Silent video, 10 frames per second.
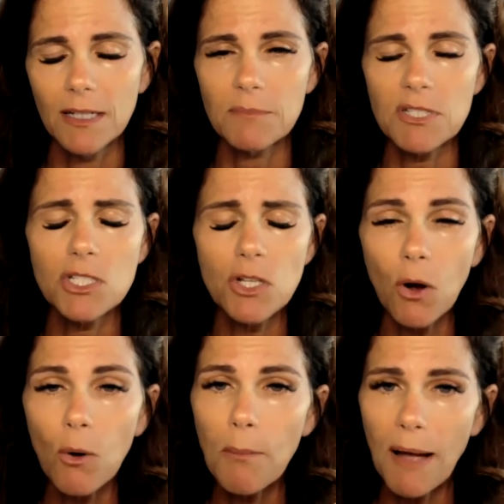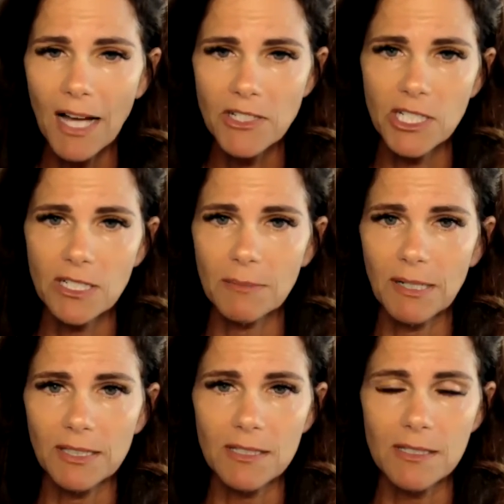I'm so passionate
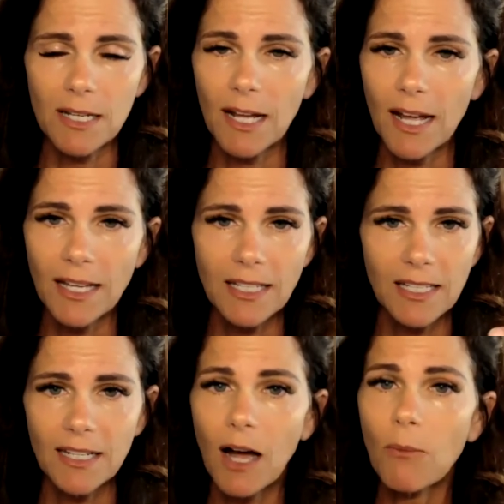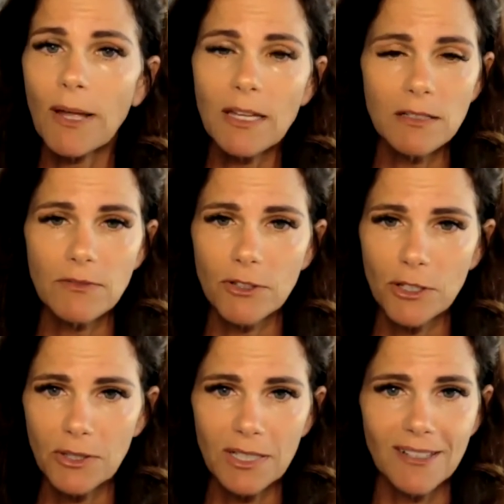about this that I cannot wait for
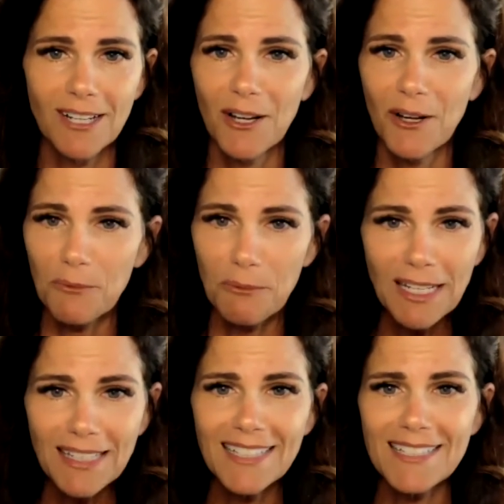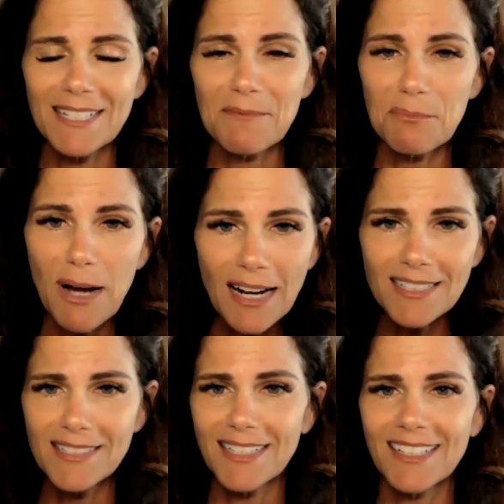you to read this and
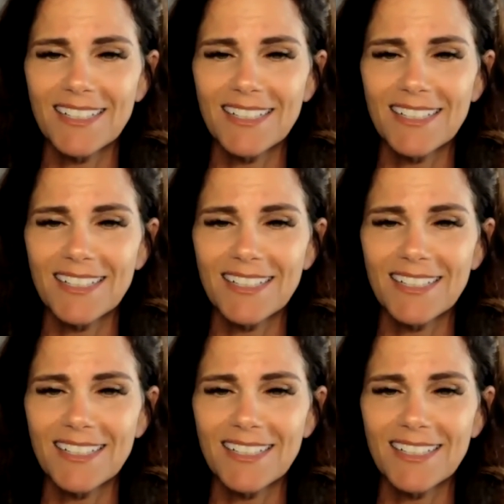practice it.